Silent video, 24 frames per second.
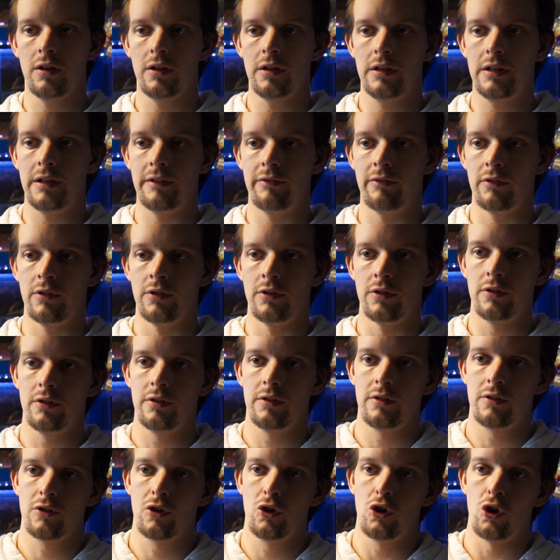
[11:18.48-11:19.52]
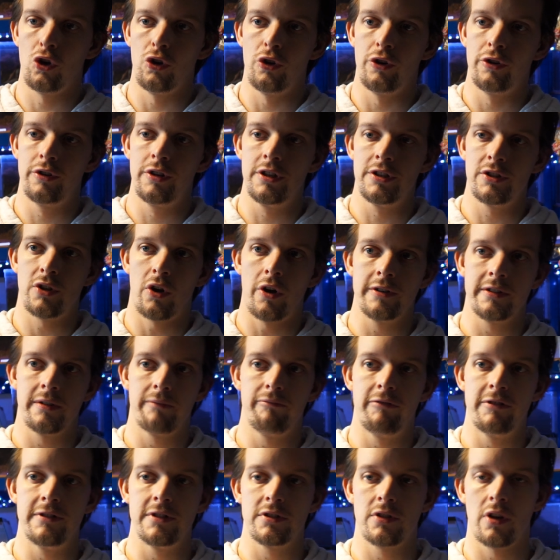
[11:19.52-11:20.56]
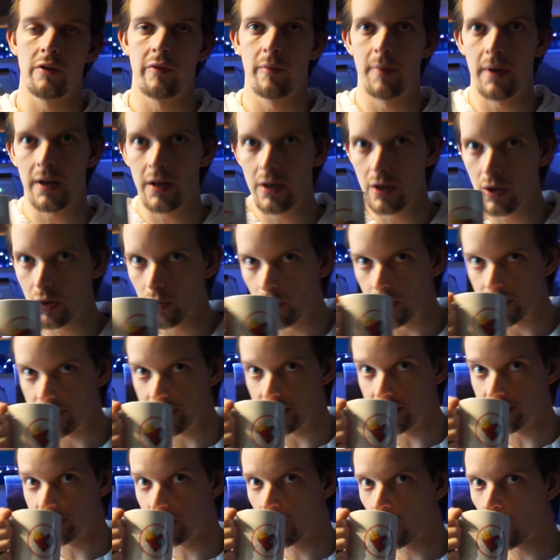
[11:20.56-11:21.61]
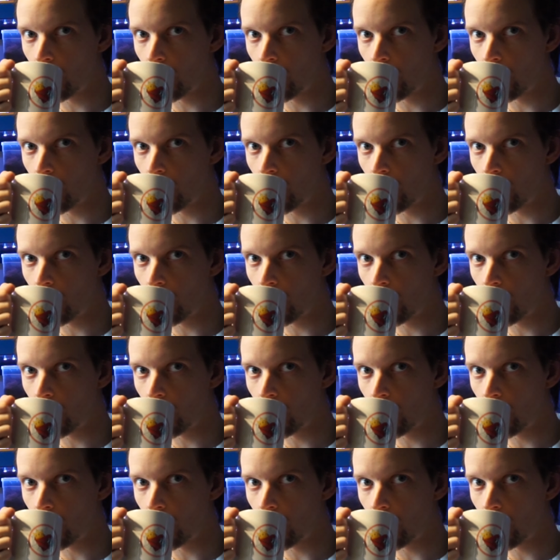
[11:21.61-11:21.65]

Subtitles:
different coloured designs of Princess Sophie Pink, which is